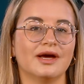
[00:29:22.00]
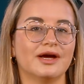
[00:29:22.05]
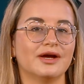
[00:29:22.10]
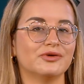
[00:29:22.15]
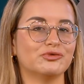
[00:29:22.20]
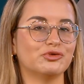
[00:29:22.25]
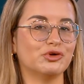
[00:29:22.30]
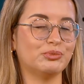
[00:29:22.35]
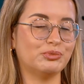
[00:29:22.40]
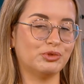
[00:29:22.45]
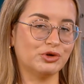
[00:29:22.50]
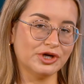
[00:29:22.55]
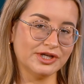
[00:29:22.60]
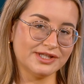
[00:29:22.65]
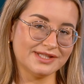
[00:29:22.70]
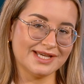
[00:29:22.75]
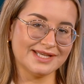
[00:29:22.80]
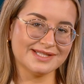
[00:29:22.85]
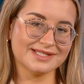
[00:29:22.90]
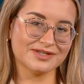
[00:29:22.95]
Report
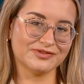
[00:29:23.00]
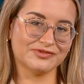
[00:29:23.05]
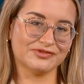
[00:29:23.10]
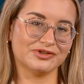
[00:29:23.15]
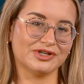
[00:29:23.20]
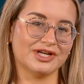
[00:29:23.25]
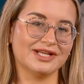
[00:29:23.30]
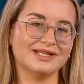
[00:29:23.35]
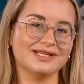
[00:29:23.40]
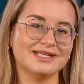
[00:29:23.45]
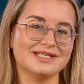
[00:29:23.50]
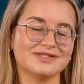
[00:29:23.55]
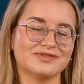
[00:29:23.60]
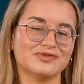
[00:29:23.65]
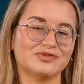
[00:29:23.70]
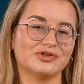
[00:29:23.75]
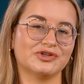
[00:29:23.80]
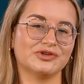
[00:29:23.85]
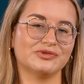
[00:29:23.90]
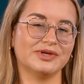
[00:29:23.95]
data for at least
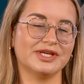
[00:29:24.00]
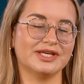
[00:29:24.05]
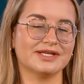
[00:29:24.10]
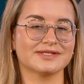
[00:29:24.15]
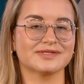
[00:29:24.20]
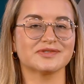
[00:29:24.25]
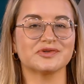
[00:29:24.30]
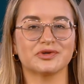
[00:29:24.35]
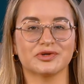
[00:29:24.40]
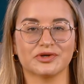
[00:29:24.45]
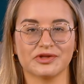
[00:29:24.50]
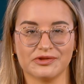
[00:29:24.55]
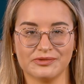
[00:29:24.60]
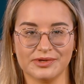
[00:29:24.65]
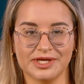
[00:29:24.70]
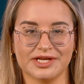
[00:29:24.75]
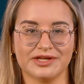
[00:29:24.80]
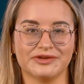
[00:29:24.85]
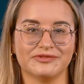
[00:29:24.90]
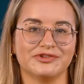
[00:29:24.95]
4 weeks or 3
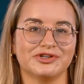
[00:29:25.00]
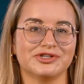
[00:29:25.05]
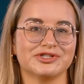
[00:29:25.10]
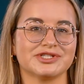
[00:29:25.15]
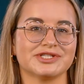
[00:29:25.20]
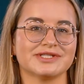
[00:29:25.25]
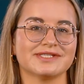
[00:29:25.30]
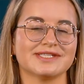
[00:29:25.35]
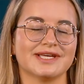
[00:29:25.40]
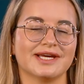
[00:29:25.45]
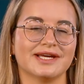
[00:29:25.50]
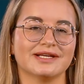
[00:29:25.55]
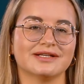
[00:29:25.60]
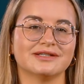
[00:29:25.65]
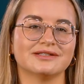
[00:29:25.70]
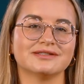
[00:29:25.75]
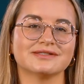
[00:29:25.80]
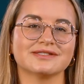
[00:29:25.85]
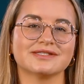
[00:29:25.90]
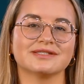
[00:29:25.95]
conversion
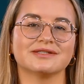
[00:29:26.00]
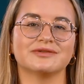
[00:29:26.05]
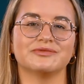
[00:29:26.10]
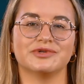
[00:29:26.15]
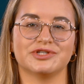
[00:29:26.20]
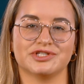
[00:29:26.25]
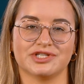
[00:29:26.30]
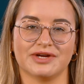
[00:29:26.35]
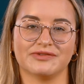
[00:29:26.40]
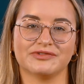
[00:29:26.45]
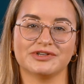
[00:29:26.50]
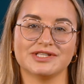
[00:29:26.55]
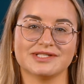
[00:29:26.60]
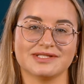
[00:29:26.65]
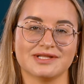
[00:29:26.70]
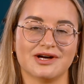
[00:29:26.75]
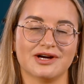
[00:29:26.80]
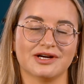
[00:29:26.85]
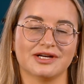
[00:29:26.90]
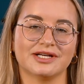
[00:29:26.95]
cycles, whichever is
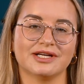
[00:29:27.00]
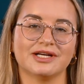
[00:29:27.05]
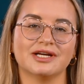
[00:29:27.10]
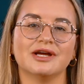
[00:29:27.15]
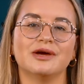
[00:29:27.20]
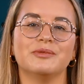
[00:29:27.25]
longer,